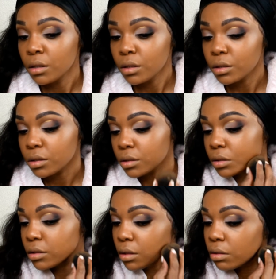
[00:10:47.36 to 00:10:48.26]

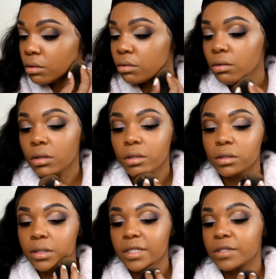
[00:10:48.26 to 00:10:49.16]
So
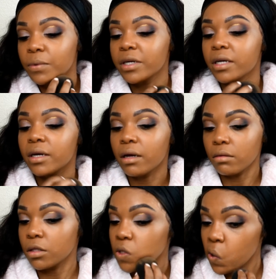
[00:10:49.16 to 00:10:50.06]
it's working out.
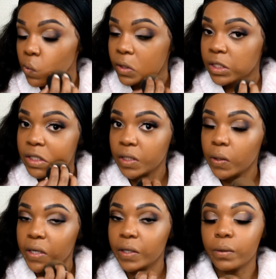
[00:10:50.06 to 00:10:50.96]
The tone is
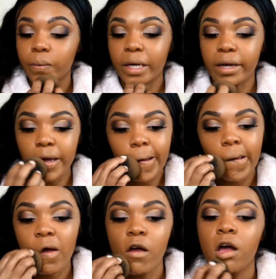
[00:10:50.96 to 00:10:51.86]
still a little red,
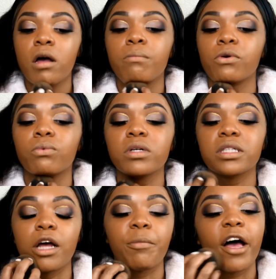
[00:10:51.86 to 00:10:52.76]
but
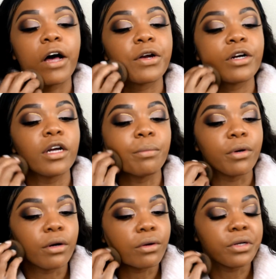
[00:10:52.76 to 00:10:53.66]
once I powder and
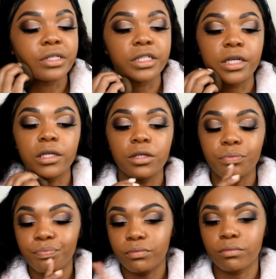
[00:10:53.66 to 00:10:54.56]
put on concealer,
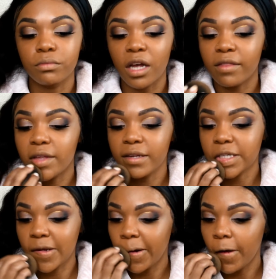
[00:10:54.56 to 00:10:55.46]
I think it's
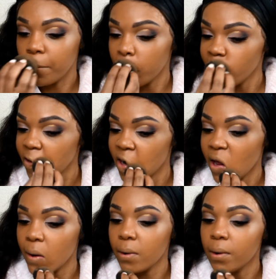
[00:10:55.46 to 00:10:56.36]
going to help even it
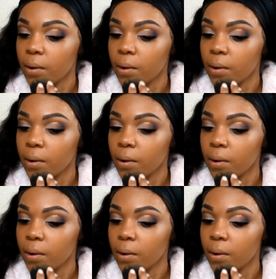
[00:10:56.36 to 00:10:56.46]
out.